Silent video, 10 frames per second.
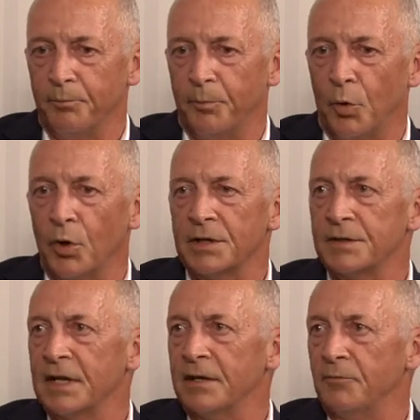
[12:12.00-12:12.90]
points
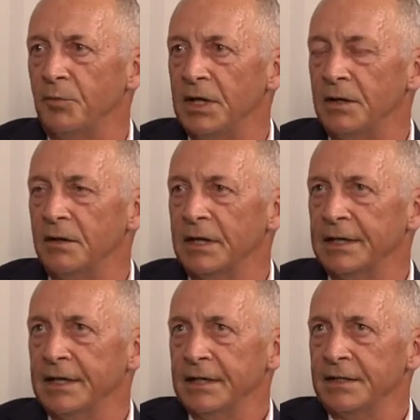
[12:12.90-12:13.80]
that have been
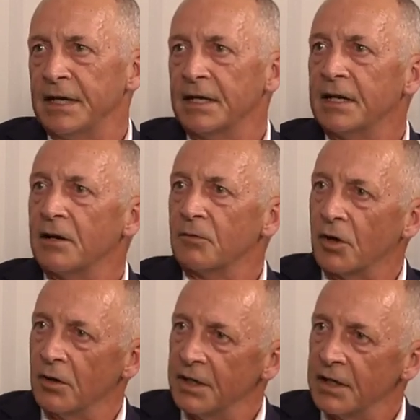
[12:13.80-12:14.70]
taken out of
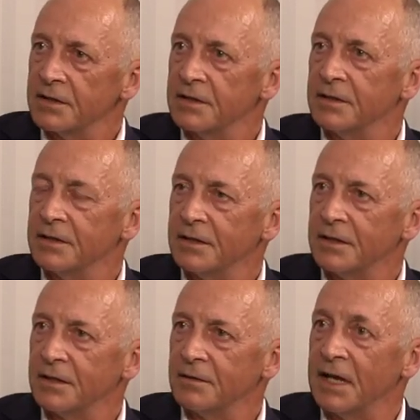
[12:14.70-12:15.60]
context,
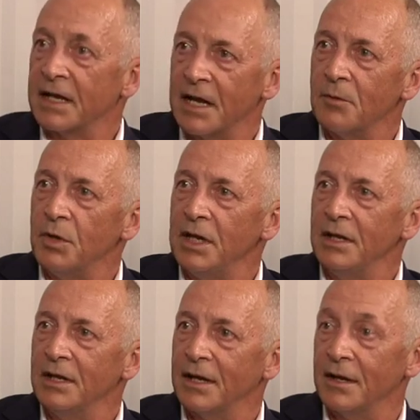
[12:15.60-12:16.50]
there can be,
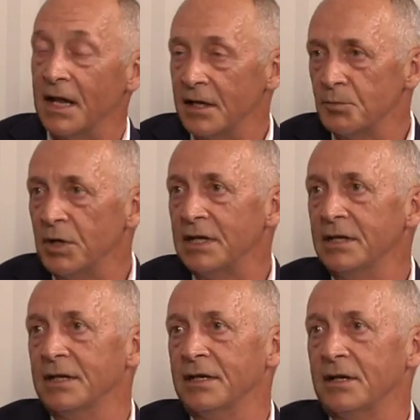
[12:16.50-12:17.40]
and there has been,
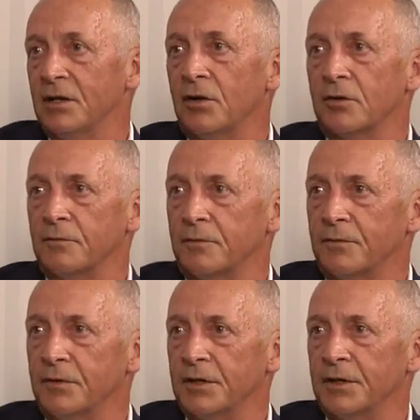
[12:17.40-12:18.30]
a lot
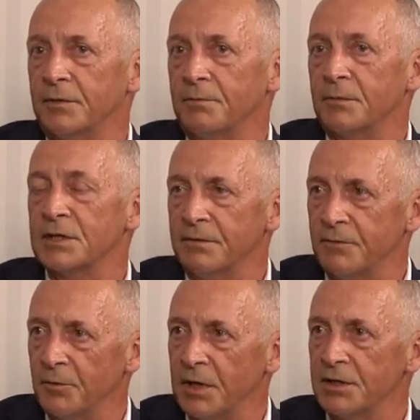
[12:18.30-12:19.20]
of
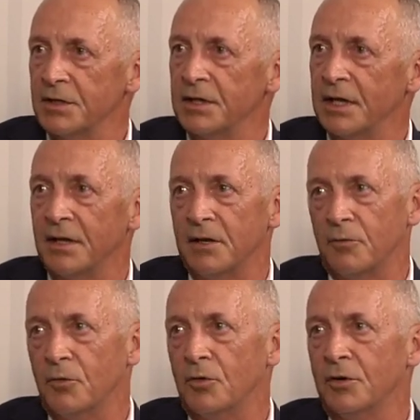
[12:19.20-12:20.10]
misinformation, and
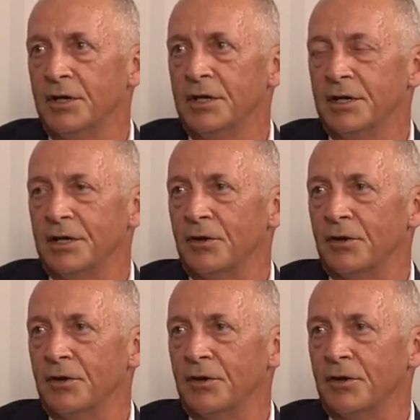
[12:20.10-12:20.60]
therefore a